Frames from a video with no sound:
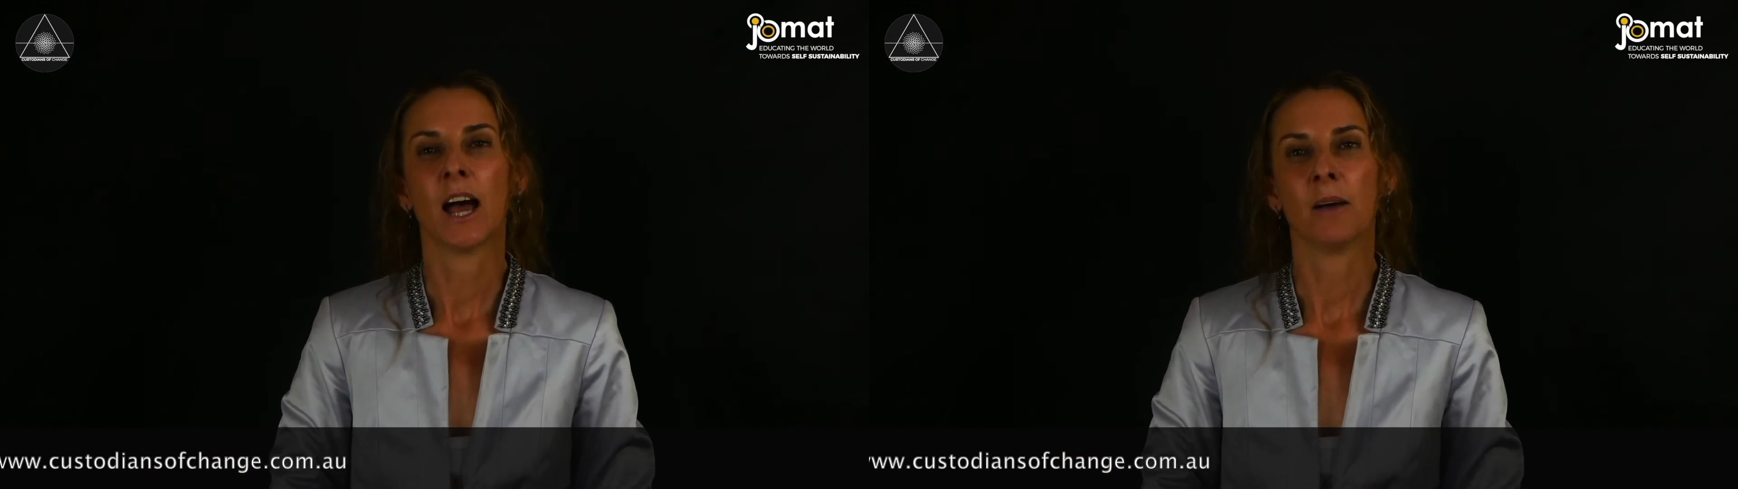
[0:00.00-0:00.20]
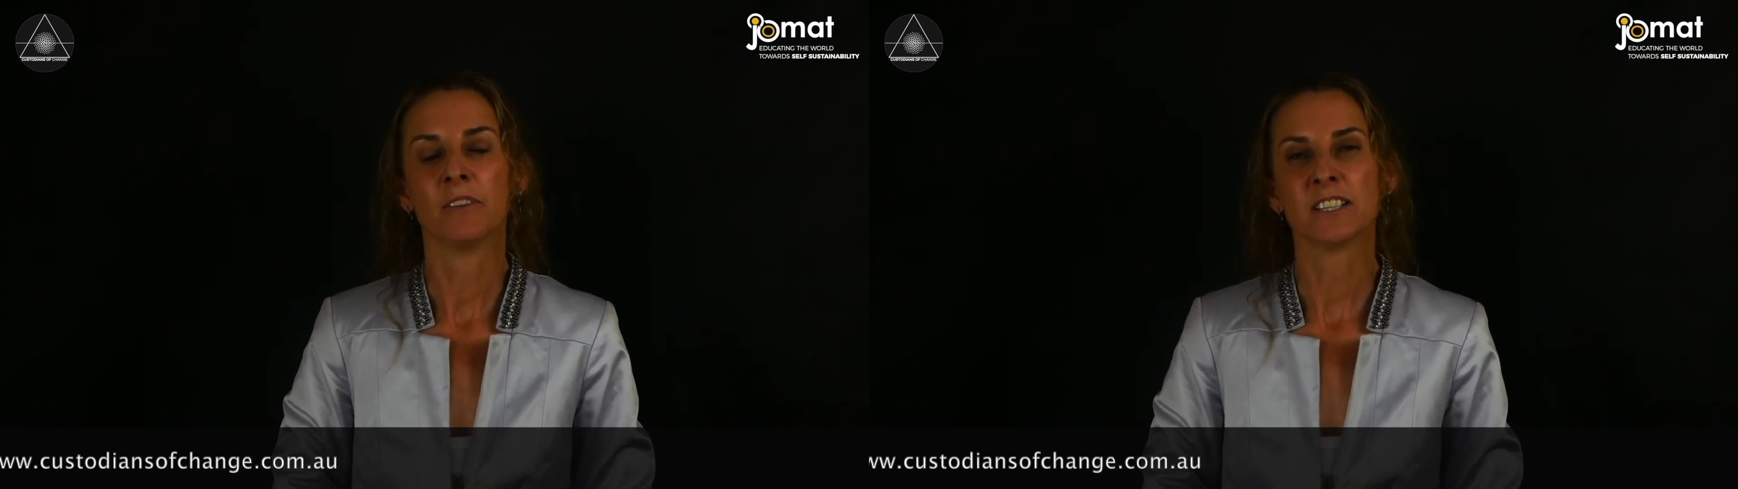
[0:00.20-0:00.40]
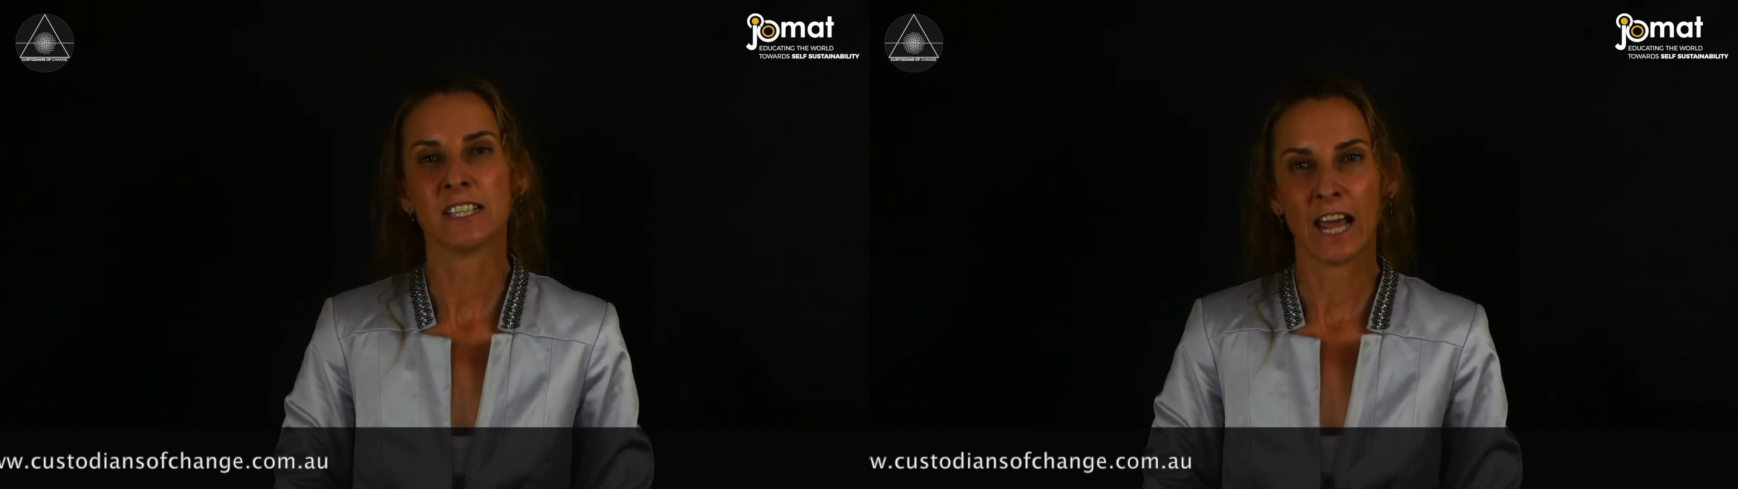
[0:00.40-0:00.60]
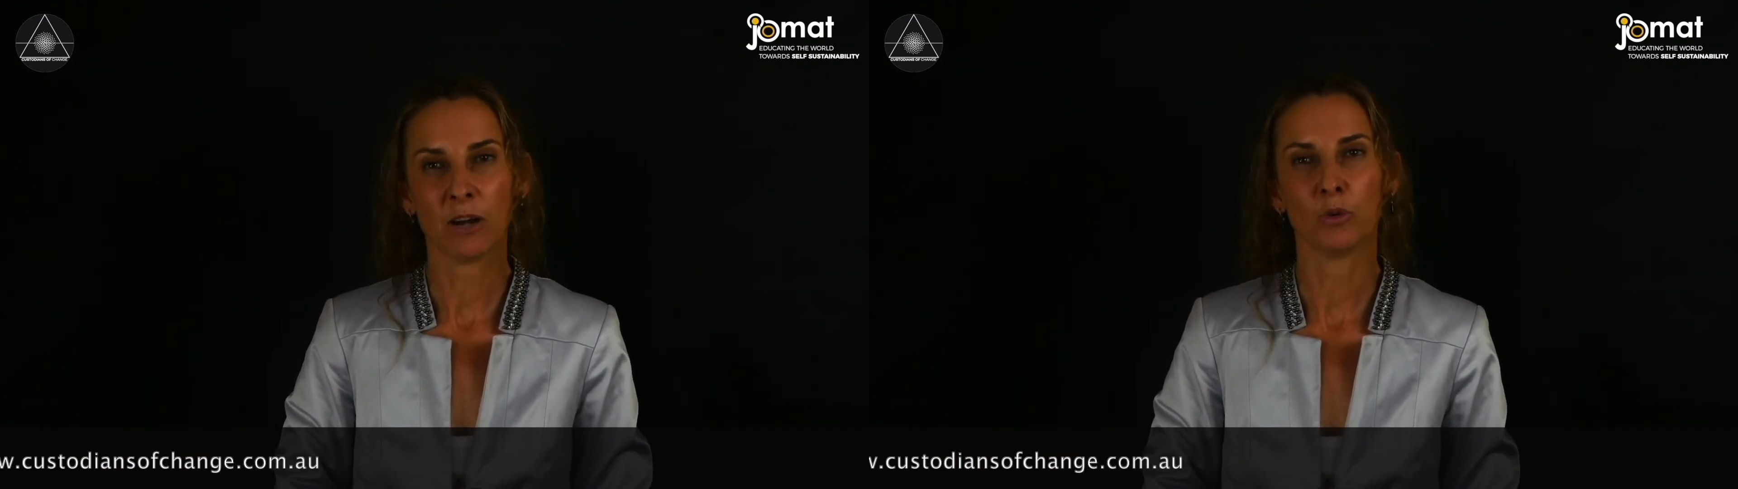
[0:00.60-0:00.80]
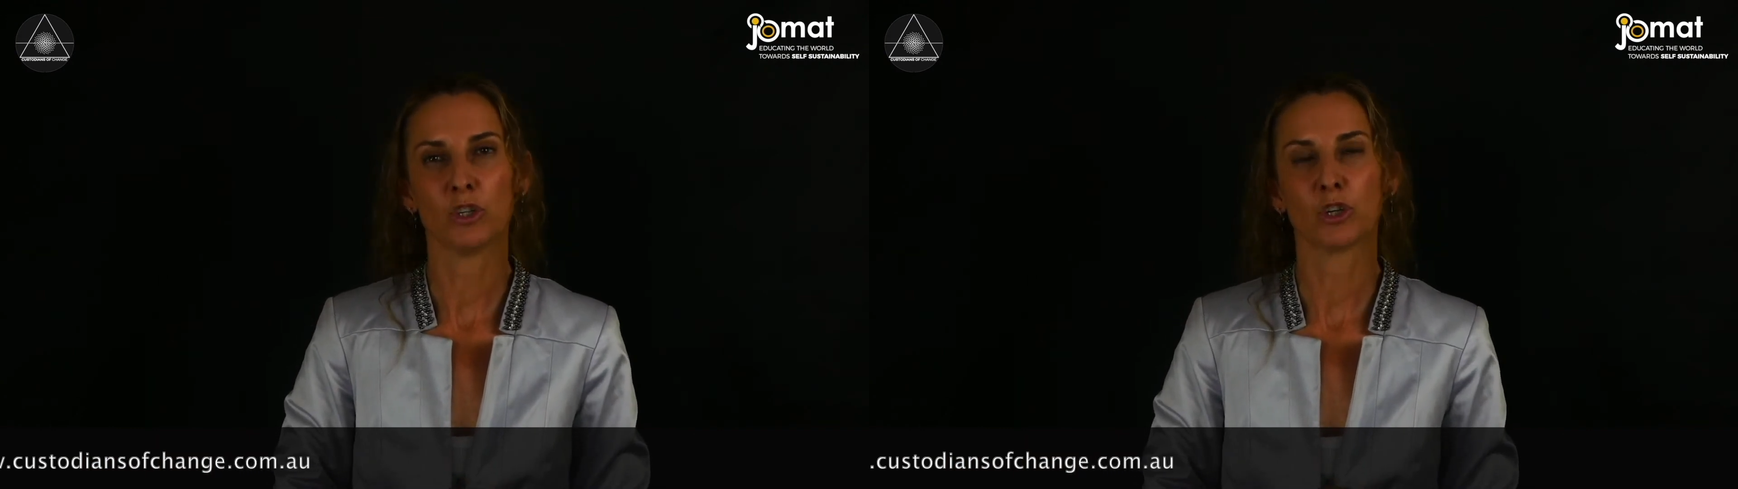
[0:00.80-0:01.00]
this
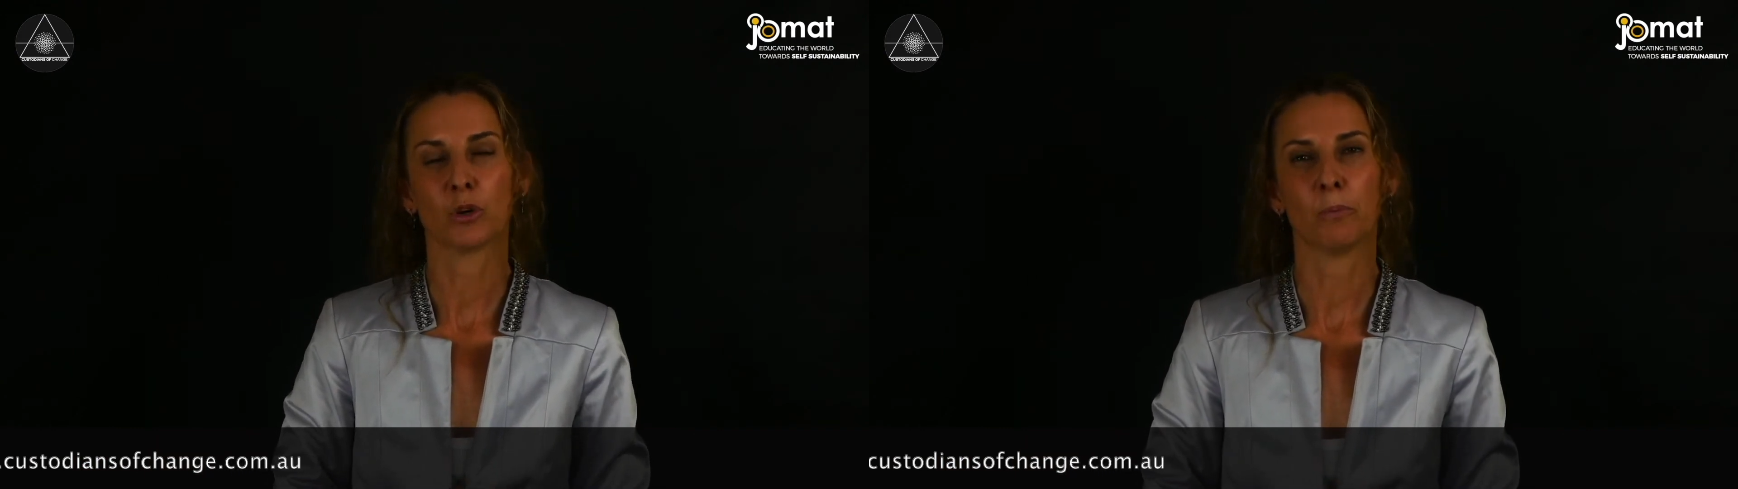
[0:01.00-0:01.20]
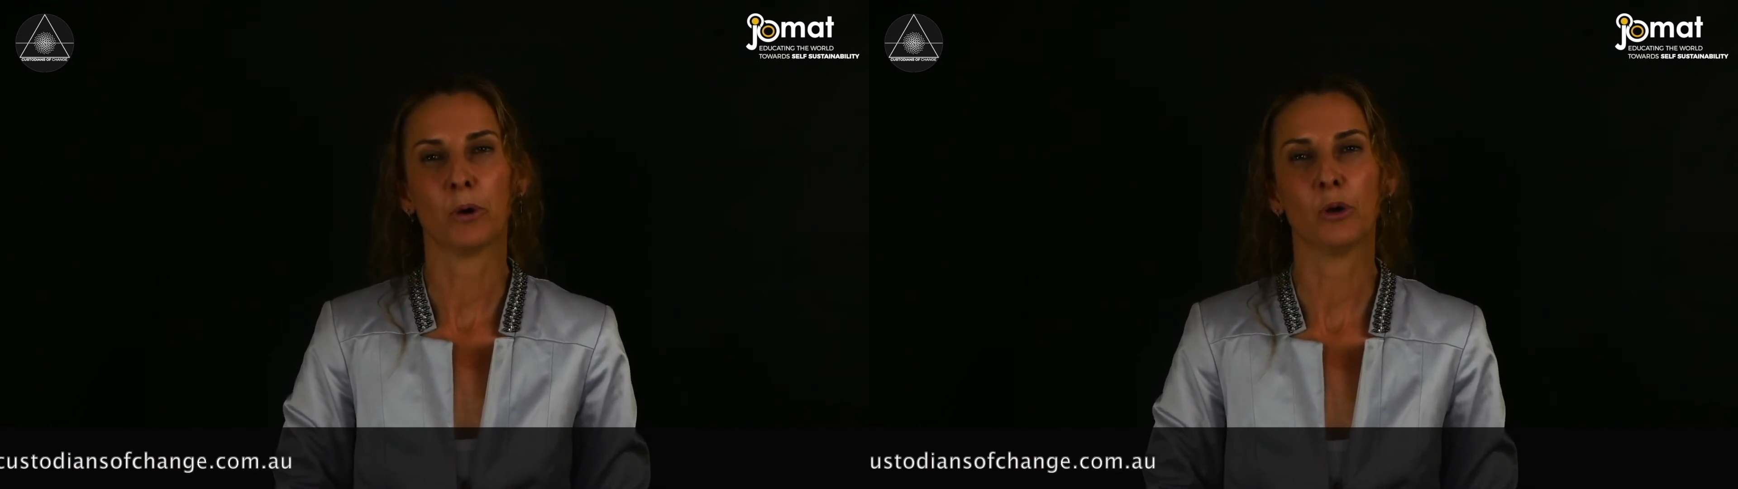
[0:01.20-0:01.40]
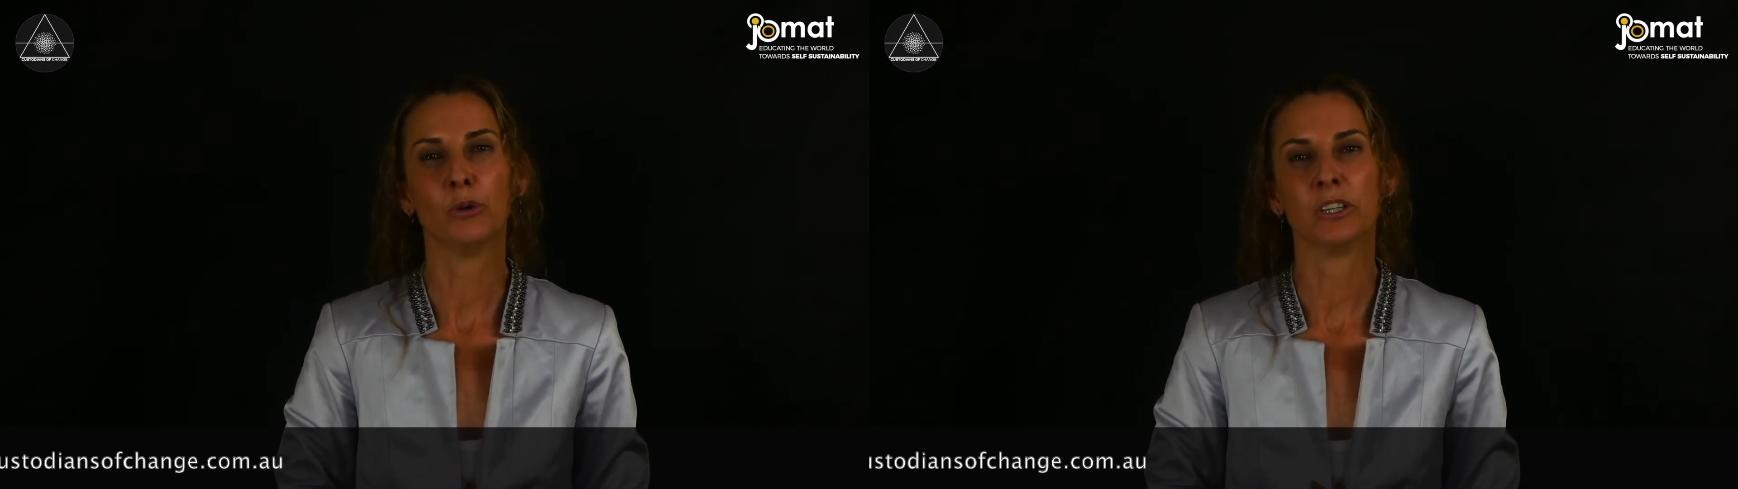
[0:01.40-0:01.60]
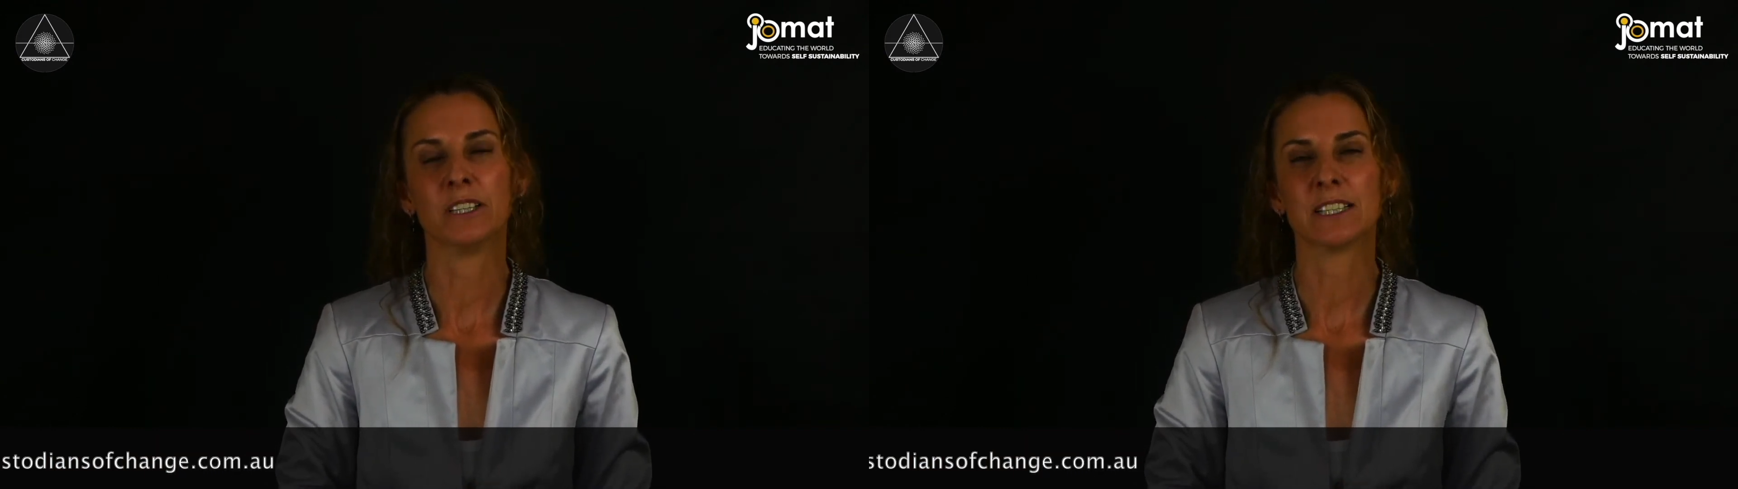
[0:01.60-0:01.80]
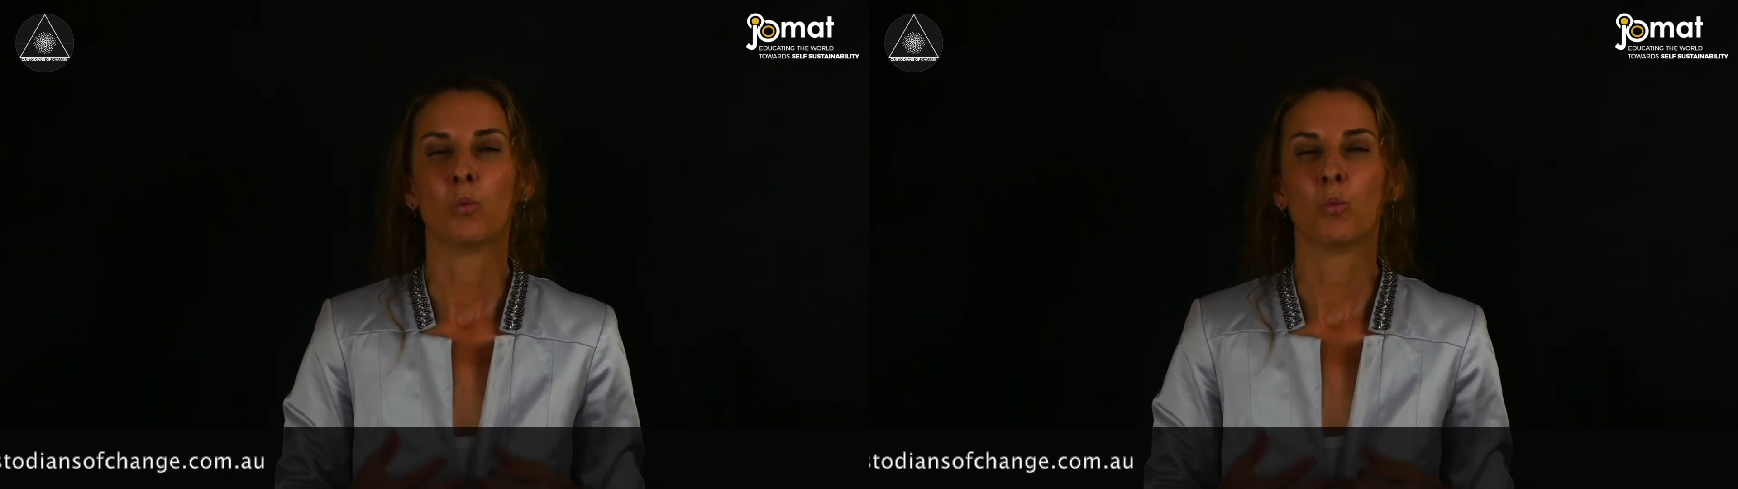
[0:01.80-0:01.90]
language component,